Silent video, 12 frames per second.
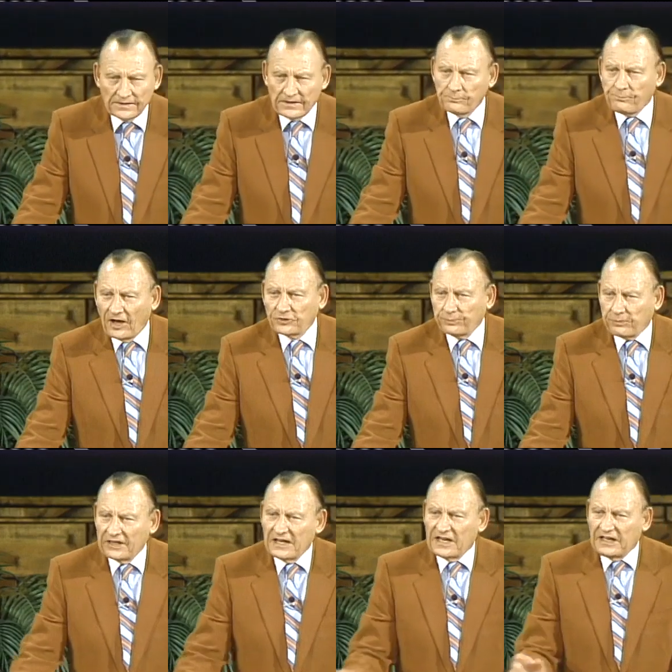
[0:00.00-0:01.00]
than
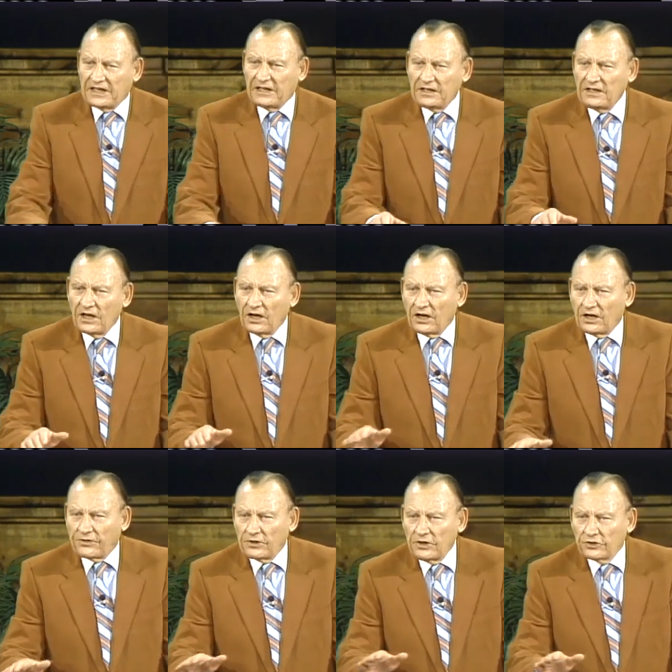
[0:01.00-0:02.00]
possibly any
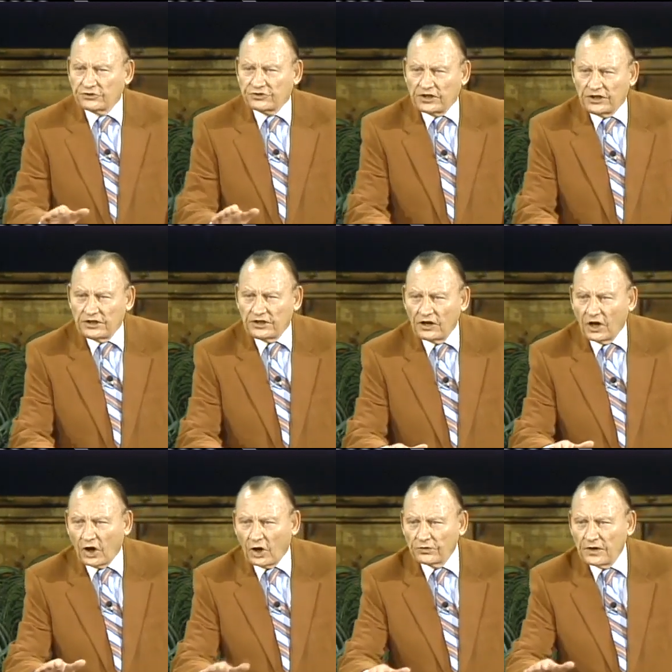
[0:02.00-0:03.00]
other city
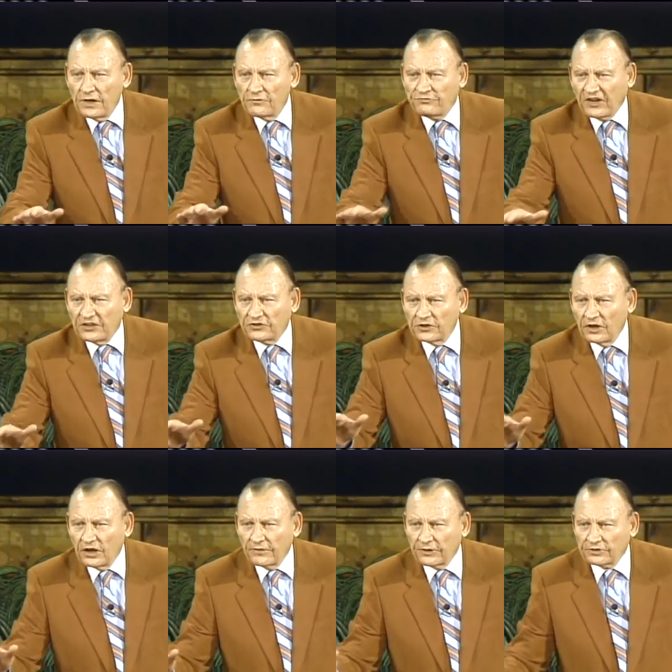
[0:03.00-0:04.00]
on the face
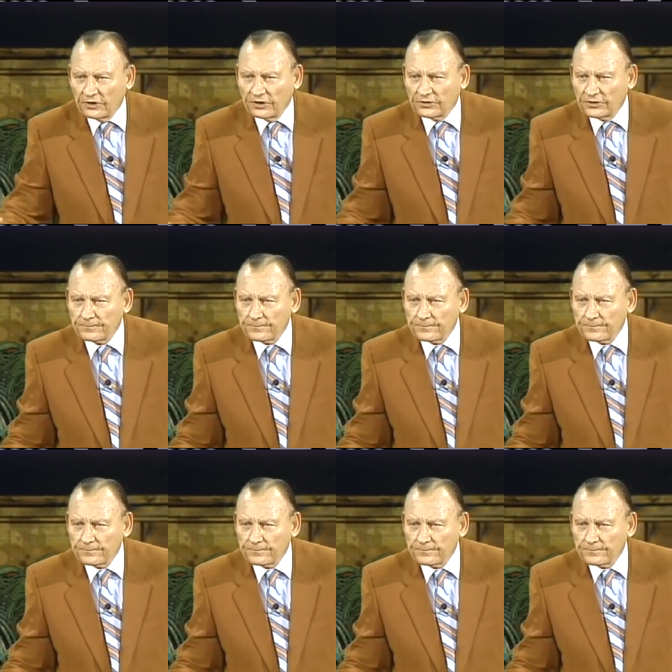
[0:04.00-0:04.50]
of this earth.